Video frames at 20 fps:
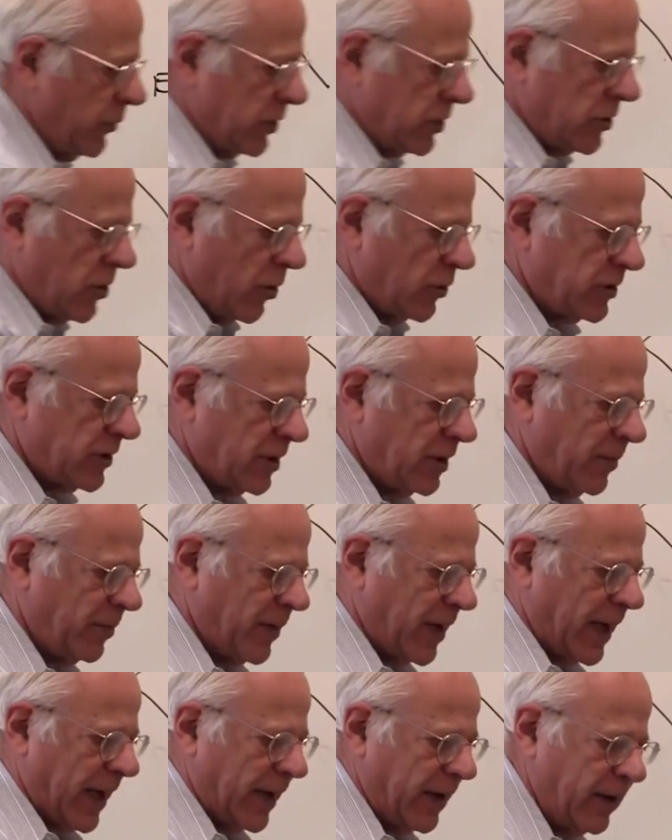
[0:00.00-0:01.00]
which goes to the
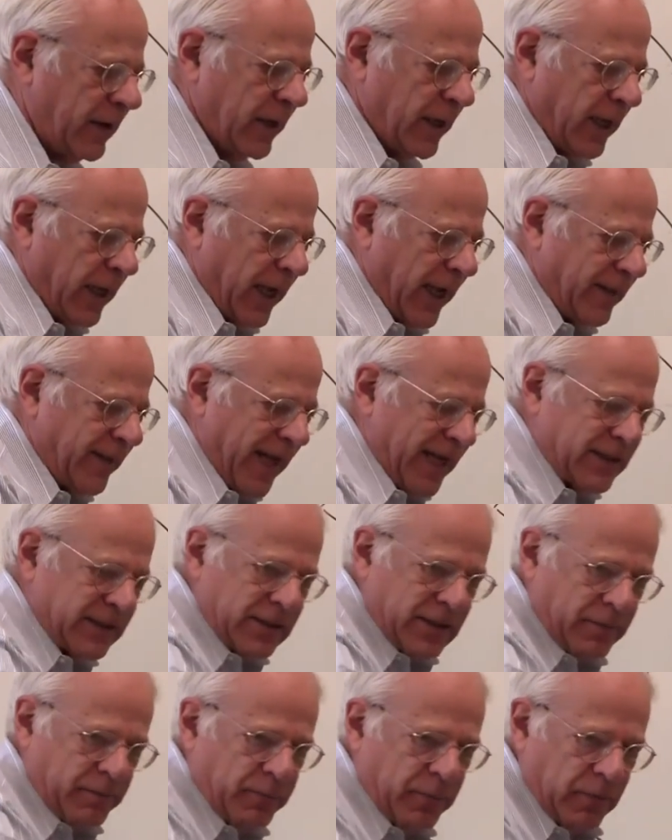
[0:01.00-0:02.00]
buyer, and
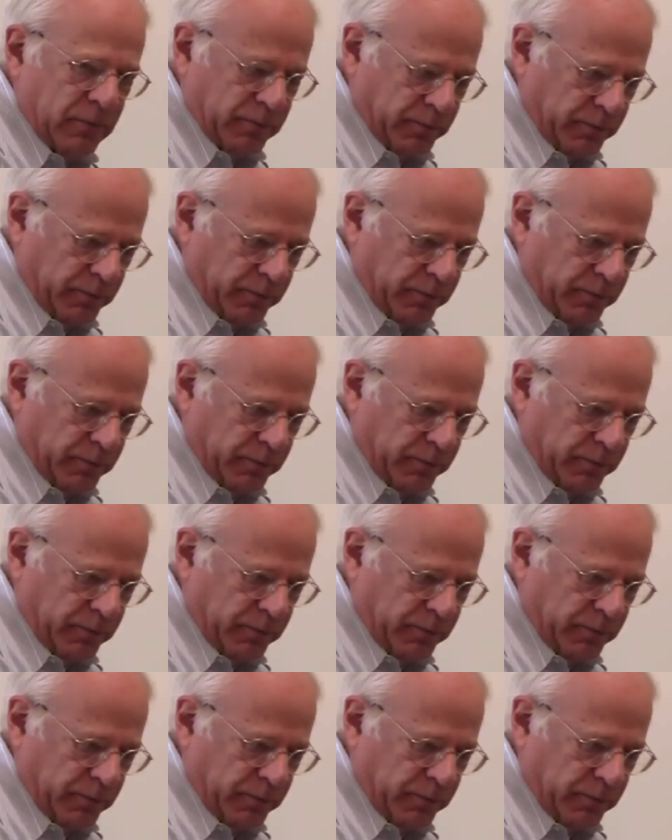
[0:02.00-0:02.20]
that's a